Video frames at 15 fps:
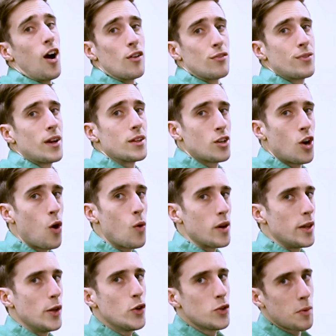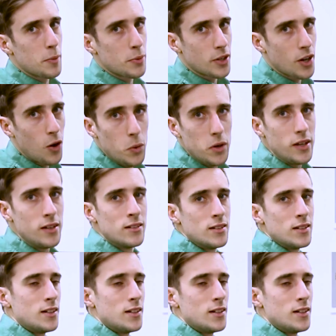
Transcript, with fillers: our friend Cody, you remember Cody,